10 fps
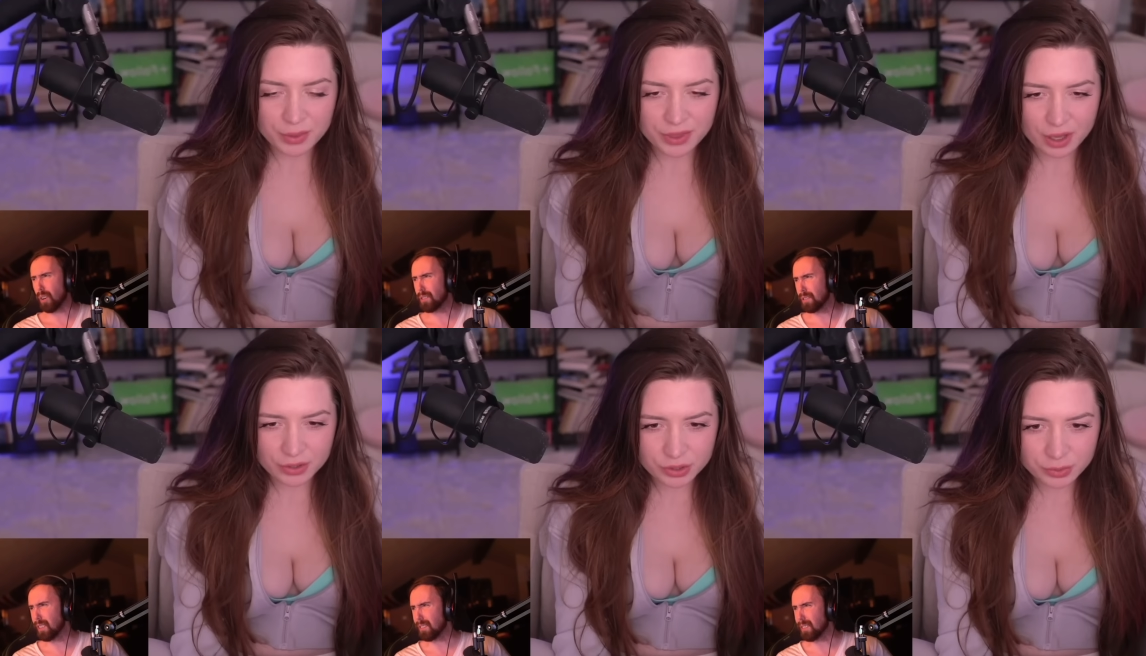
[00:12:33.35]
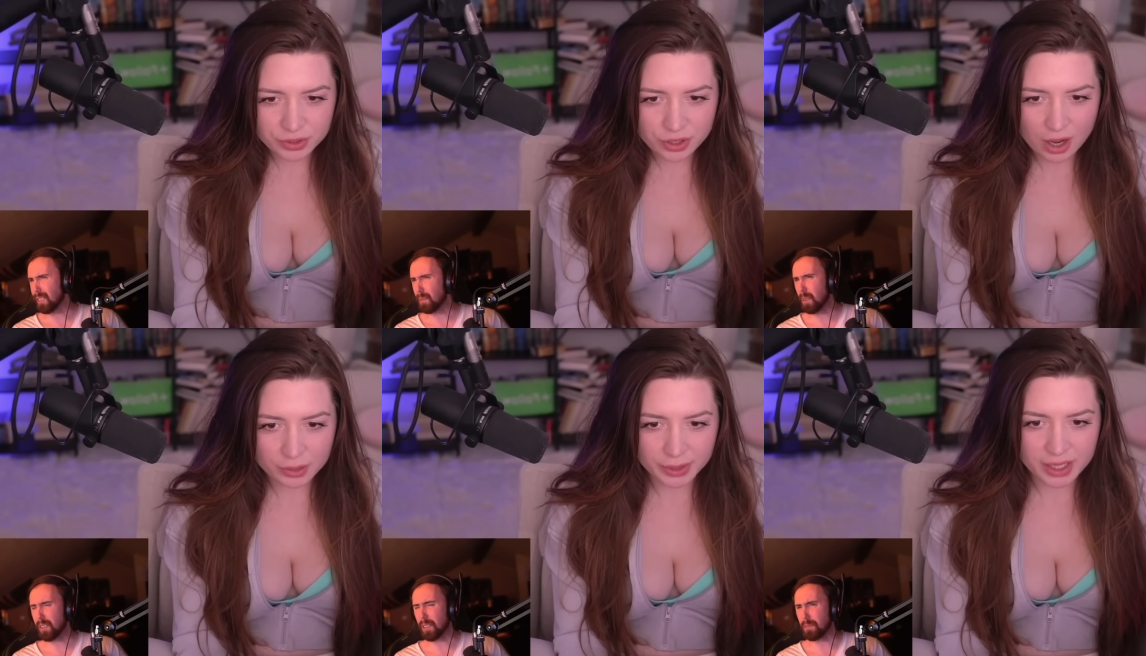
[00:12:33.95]
Speaker 1: but Citizen. They also wouldn't
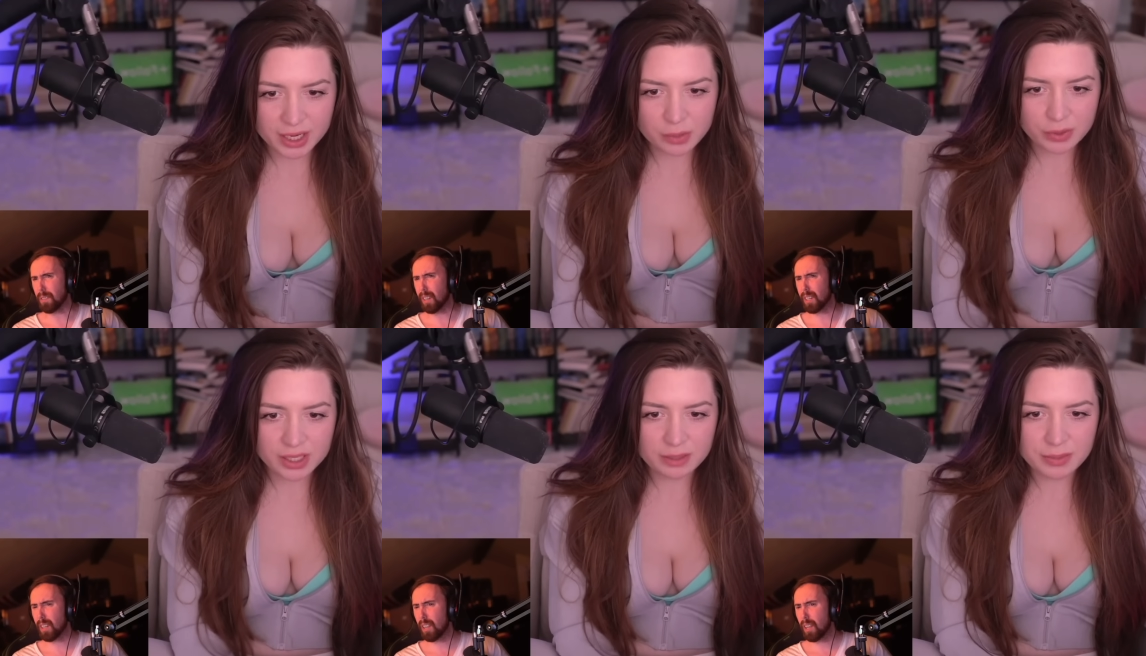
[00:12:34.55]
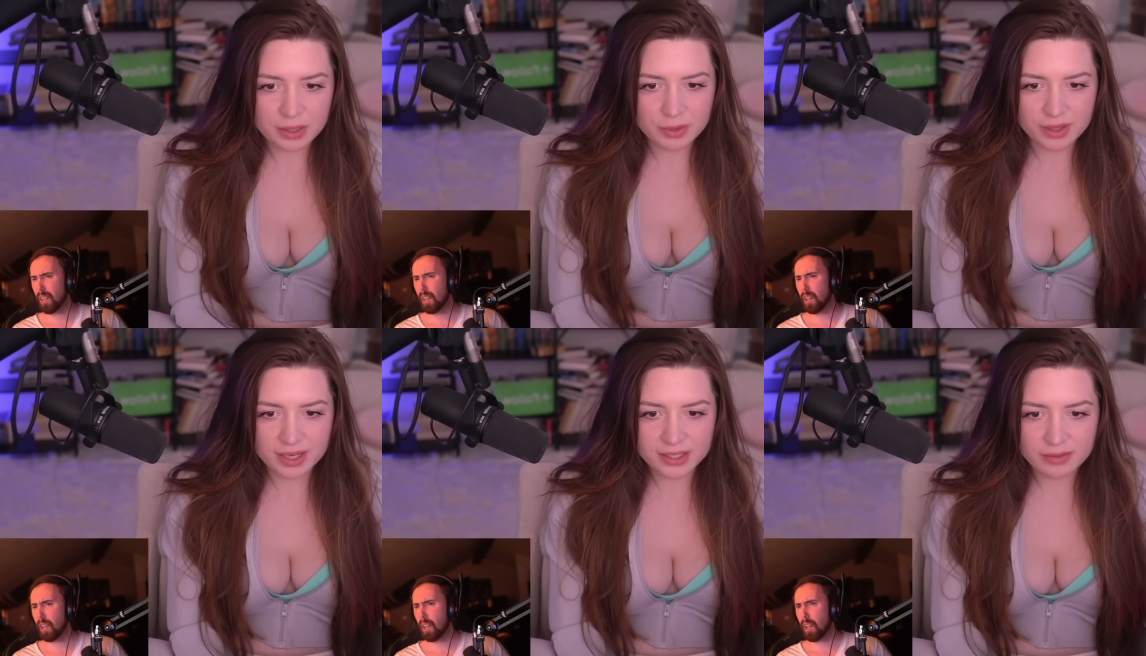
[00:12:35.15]
tolerate anyone he'd be with.
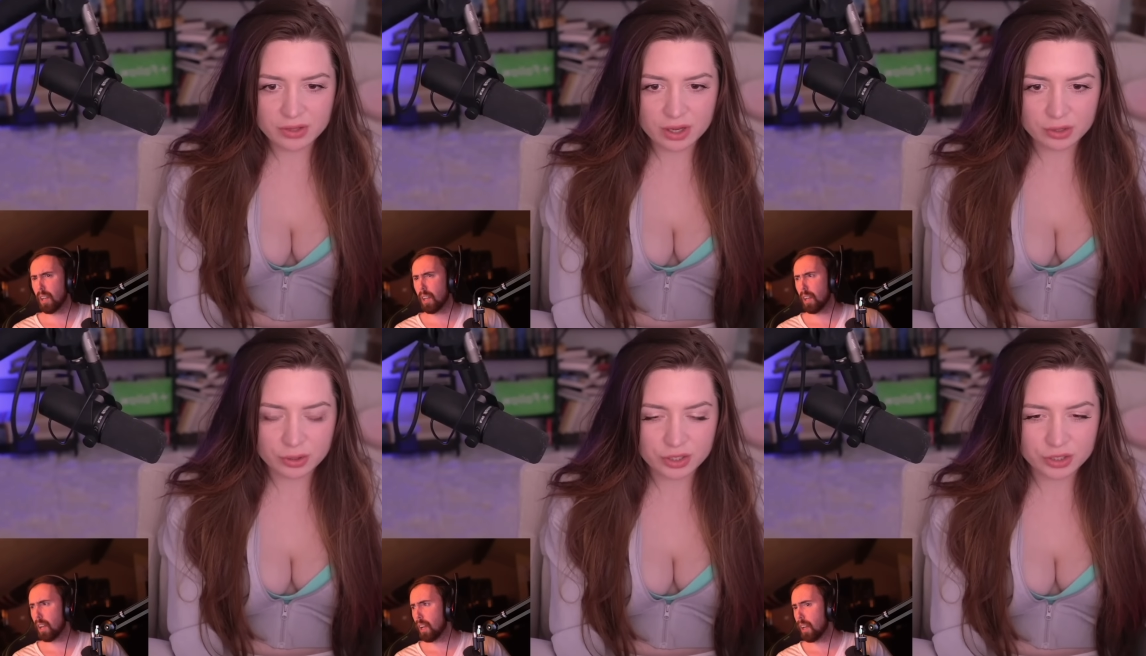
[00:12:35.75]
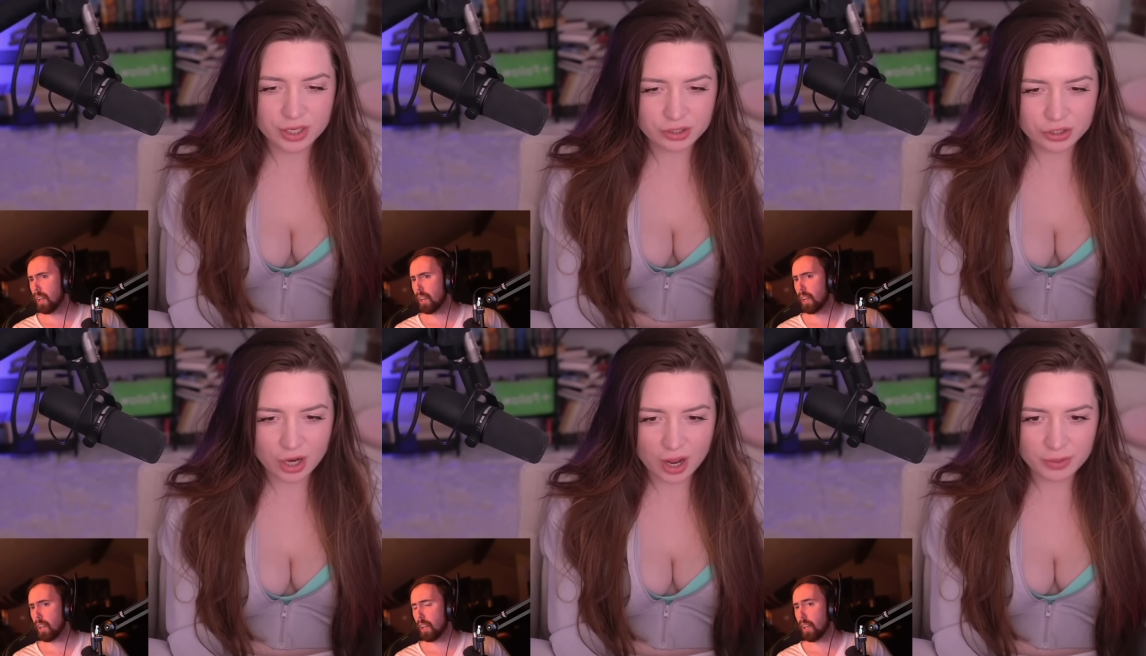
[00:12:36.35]
I say if you got a crush, take your
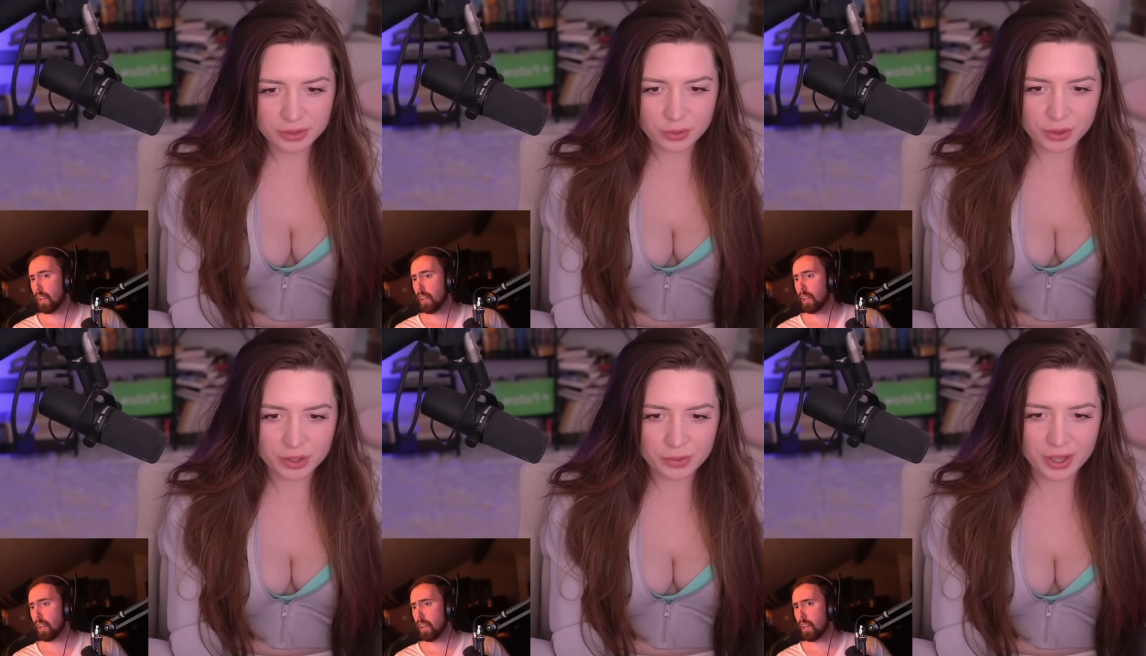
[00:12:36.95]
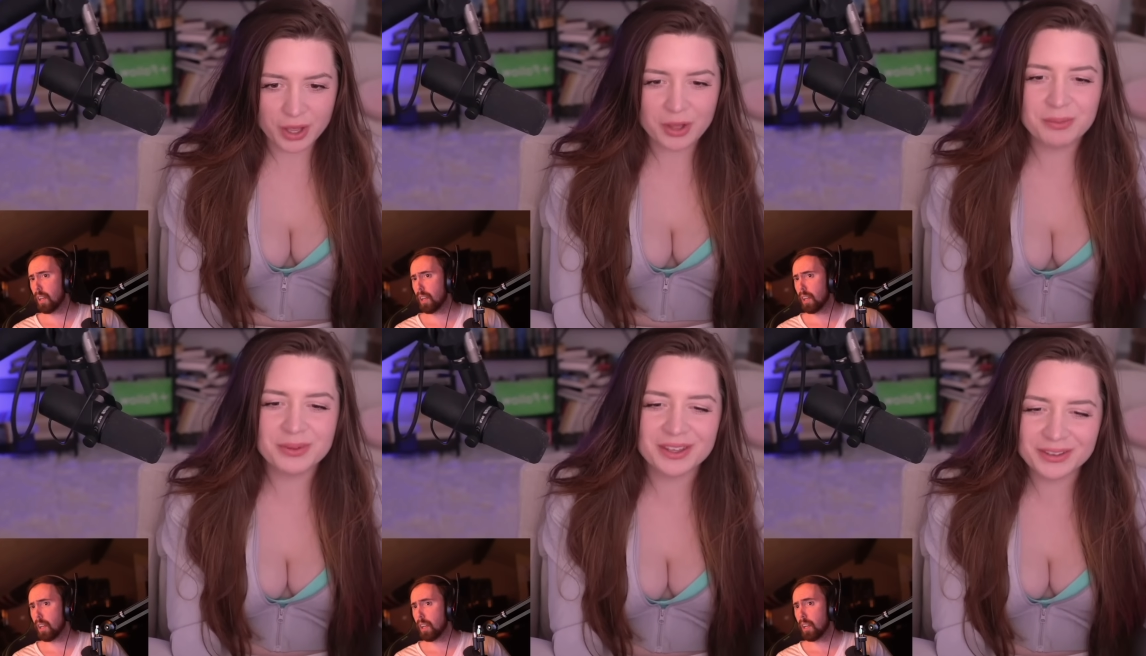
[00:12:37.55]
shot. We adore you. We'll help you.